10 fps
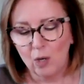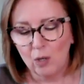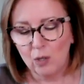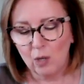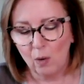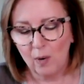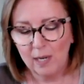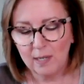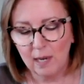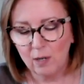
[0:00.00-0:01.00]
So
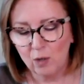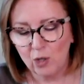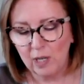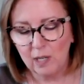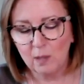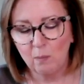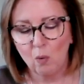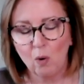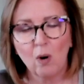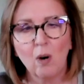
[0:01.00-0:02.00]
his energy is
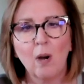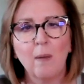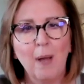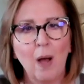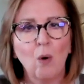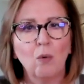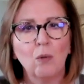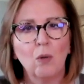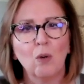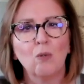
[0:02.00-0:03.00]
more about
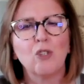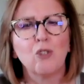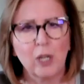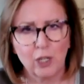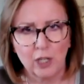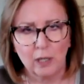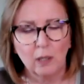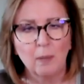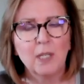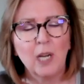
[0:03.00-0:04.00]

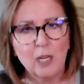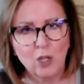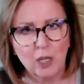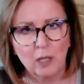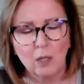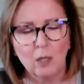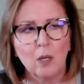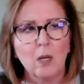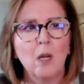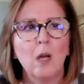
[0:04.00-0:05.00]
restriction, limitation,
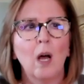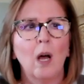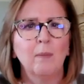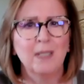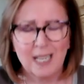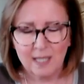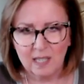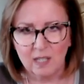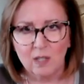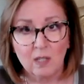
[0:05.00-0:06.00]
um,
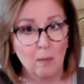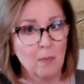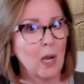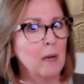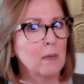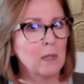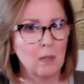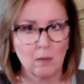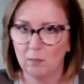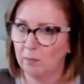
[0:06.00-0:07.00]
lessons
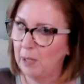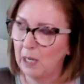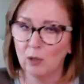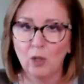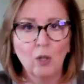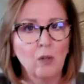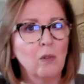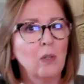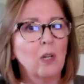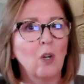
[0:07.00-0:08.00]
sometimes being
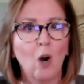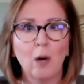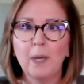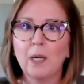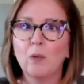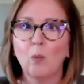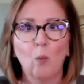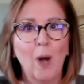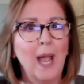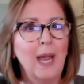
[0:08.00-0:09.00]
learned in a karmic
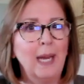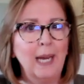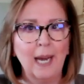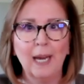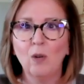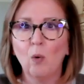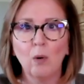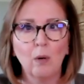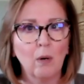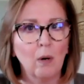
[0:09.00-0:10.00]
way and
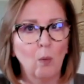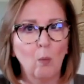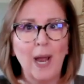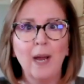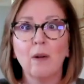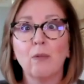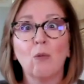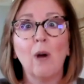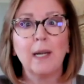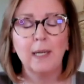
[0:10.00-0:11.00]
or a way
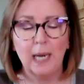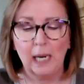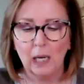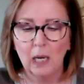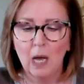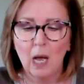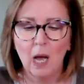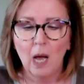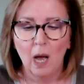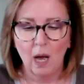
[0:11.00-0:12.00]
of reckoning,
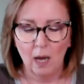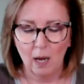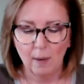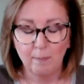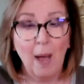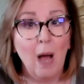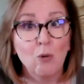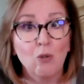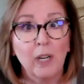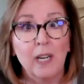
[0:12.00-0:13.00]
um,
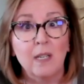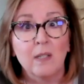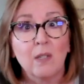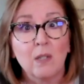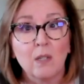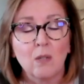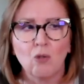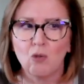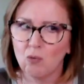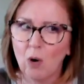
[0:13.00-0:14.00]
boundaries,
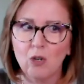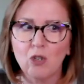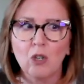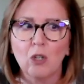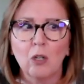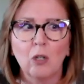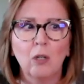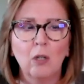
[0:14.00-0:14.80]
structure,